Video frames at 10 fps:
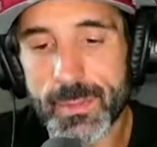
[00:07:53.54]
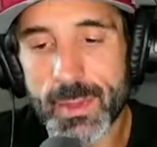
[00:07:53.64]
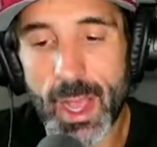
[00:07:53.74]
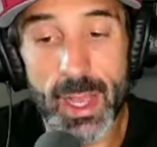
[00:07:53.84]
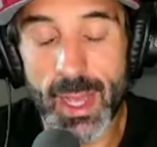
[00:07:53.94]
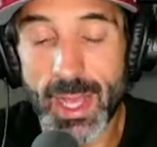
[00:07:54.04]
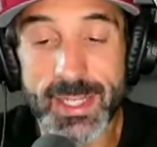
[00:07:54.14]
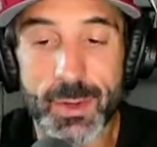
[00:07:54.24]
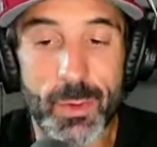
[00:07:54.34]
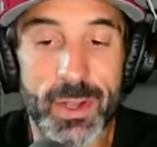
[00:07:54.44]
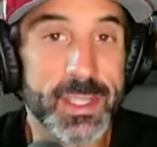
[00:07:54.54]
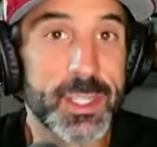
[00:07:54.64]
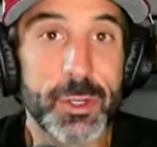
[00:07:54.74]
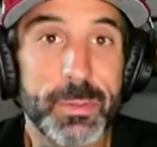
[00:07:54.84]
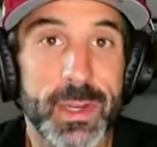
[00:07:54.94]
I, I didn't want to look
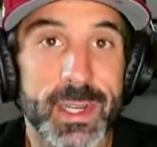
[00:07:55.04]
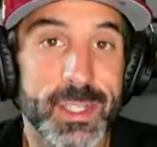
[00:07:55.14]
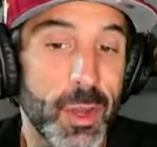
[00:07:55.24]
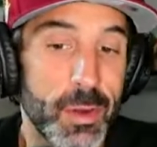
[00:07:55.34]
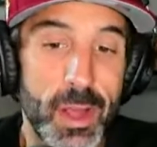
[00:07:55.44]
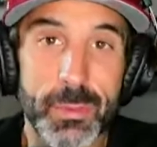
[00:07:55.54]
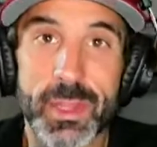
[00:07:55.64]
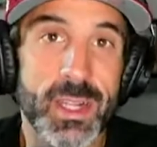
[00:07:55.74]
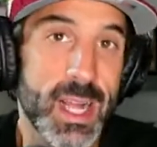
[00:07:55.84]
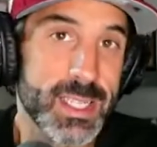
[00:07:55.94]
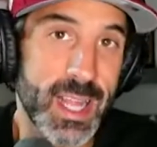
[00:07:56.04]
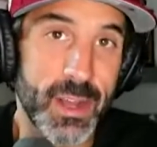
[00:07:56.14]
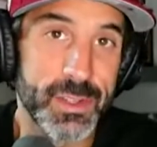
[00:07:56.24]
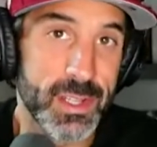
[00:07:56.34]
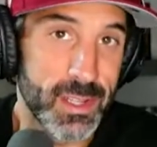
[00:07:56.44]
stupid. So I'd rather be the class
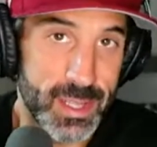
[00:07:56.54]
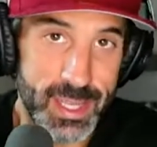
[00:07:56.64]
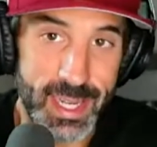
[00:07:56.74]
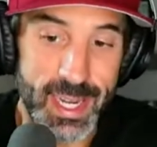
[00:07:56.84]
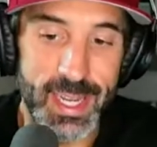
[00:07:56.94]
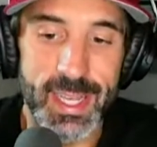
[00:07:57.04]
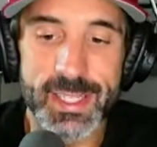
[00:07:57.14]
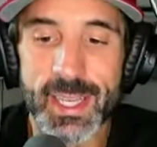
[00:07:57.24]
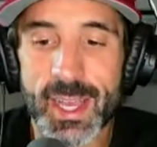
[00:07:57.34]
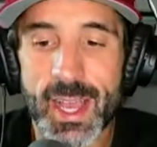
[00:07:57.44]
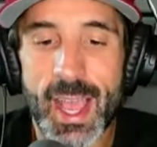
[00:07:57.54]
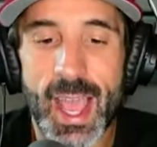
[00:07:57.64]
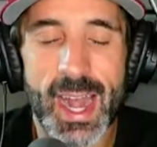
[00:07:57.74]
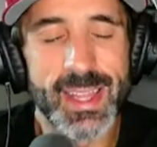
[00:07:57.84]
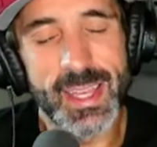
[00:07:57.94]
clown than look like an idiot.
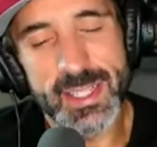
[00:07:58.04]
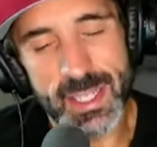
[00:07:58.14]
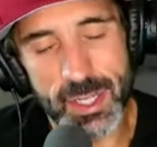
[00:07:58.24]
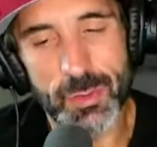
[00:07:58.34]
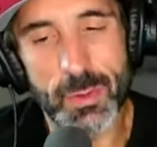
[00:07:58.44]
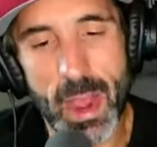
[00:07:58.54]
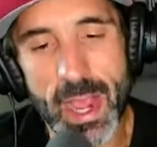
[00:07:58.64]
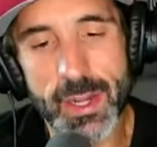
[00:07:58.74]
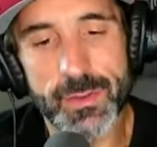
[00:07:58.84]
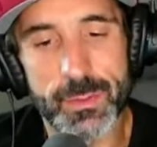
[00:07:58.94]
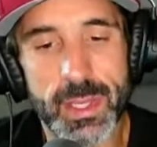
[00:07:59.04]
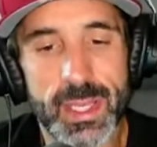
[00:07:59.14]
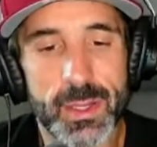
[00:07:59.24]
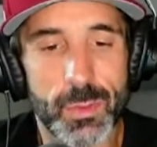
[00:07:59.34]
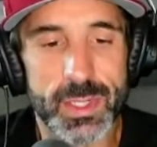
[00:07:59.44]
And I think it's a good reminder for
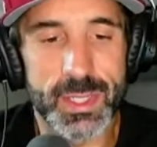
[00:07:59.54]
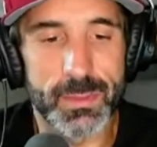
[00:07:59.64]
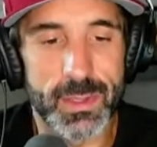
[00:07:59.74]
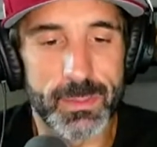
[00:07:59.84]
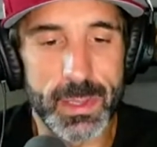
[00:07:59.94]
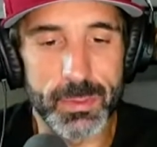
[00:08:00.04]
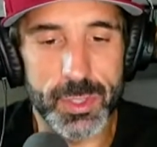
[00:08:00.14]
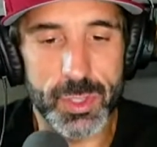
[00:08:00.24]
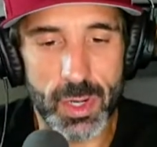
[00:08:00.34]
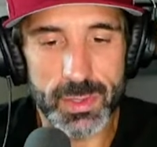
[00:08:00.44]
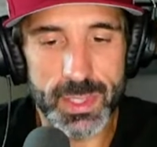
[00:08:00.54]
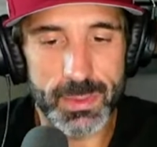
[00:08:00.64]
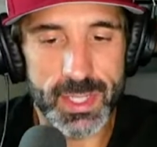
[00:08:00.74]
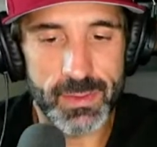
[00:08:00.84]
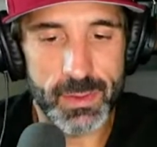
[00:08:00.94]
me when the people struggle the
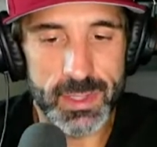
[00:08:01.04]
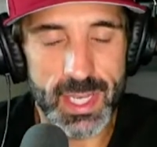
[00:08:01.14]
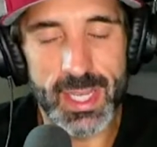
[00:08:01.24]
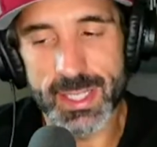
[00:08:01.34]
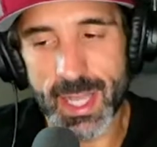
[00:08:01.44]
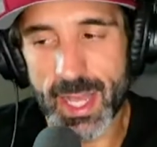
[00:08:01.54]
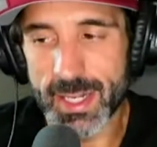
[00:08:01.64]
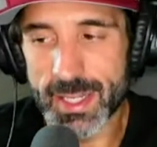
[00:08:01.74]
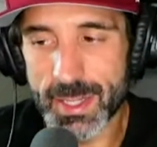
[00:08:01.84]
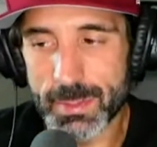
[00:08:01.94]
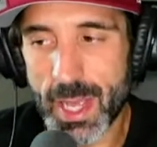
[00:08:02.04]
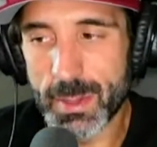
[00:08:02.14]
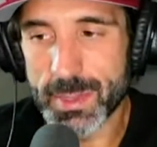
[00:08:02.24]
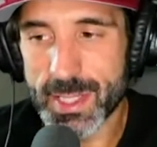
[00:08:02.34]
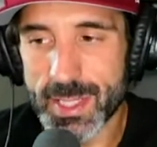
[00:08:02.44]
stuff that we say is that
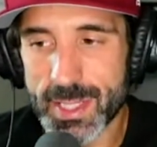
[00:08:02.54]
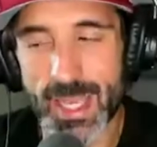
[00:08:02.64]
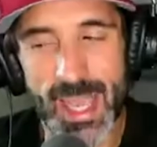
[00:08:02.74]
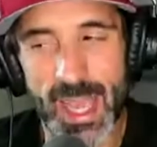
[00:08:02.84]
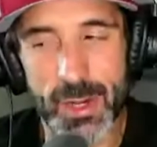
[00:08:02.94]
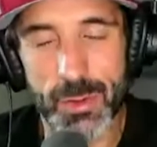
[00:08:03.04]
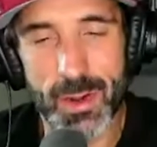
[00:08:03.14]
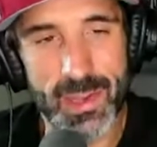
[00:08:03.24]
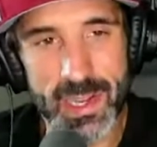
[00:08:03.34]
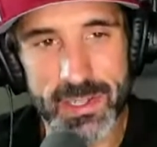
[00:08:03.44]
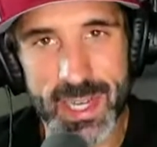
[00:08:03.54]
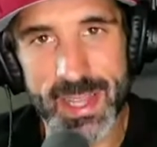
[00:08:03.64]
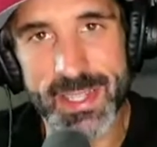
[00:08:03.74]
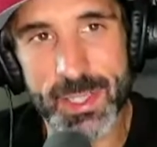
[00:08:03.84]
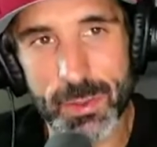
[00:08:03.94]
sometimes it's like, hey, I don't really understand
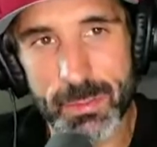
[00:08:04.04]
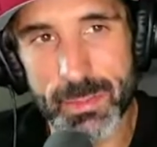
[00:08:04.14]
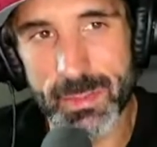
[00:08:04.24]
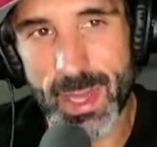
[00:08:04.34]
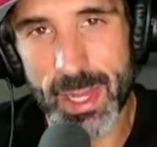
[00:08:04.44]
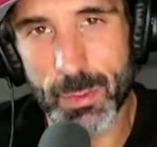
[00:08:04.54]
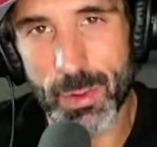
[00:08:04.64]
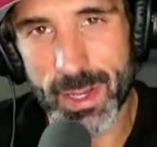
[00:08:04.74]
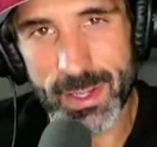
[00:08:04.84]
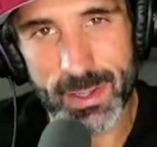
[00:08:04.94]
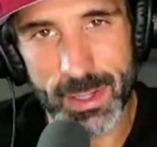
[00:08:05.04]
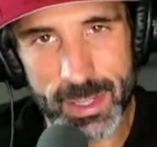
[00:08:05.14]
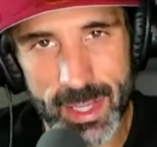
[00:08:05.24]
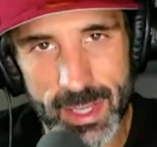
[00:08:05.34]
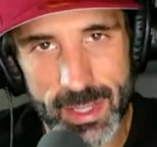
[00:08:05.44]
this, so I don't want to look
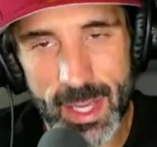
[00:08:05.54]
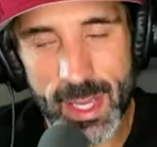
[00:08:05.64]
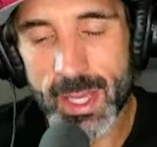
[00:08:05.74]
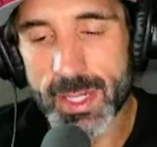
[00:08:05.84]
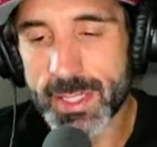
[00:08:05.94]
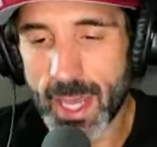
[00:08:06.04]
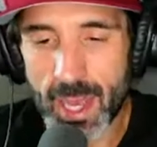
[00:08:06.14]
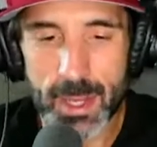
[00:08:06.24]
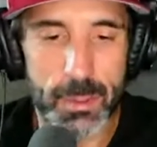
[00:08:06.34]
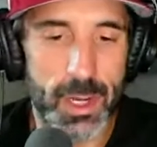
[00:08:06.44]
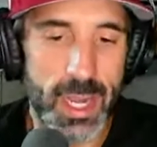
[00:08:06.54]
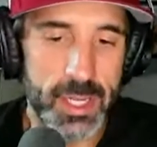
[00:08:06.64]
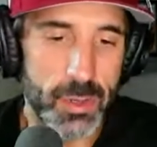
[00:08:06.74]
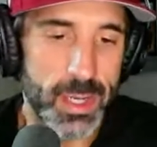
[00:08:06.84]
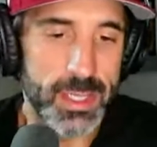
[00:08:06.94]
dumb or
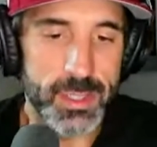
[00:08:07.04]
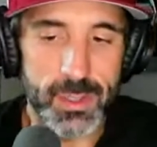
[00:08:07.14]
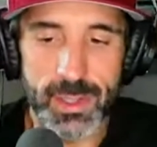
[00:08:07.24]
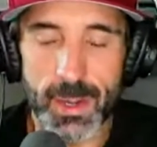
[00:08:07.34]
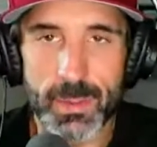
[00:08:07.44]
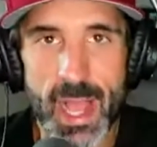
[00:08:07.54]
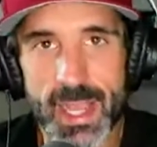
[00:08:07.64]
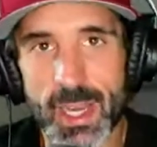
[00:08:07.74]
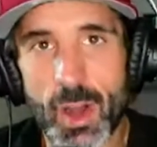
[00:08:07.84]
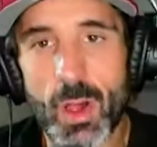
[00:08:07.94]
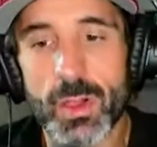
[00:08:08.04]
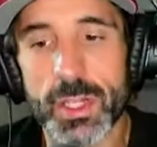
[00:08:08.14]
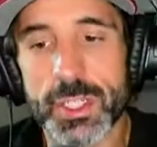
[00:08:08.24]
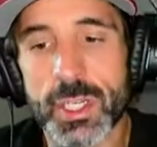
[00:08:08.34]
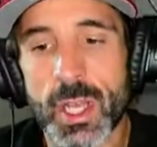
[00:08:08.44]
ignorant or that I'm lacking
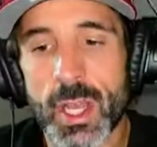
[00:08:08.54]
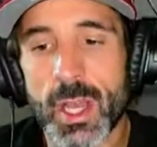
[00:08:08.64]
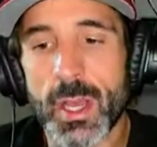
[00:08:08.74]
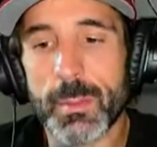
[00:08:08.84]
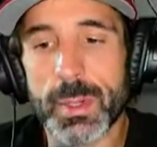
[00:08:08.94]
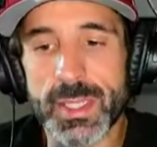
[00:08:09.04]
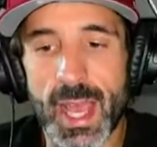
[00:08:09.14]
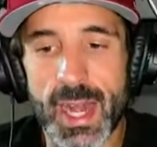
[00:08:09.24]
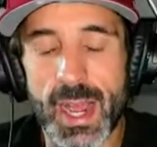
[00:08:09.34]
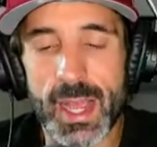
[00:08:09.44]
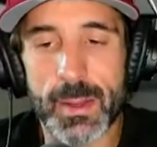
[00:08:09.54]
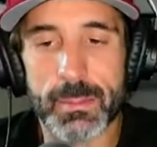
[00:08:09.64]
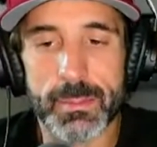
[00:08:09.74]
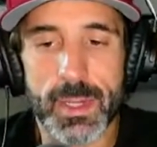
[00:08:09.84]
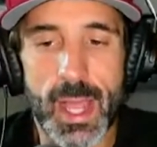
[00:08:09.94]
knowledge, but that I
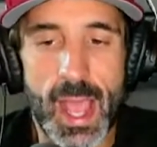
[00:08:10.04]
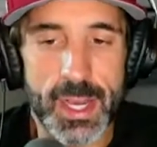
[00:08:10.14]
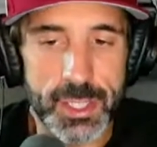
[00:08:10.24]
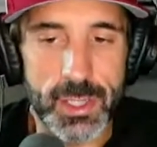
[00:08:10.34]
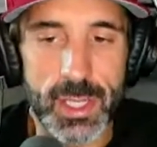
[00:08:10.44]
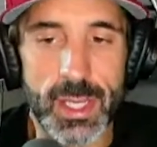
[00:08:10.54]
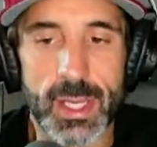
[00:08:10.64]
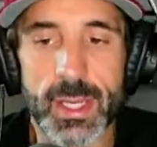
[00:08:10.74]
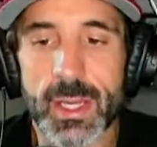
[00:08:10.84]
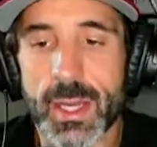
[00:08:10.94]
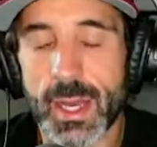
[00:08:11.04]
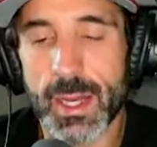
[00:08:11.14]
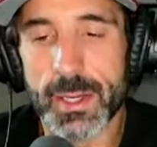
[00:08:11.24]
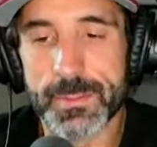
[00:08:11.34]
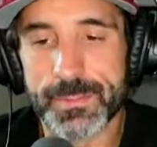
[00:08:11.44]
am actually,
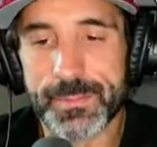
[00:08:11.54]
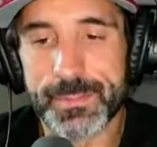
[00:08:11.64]
um,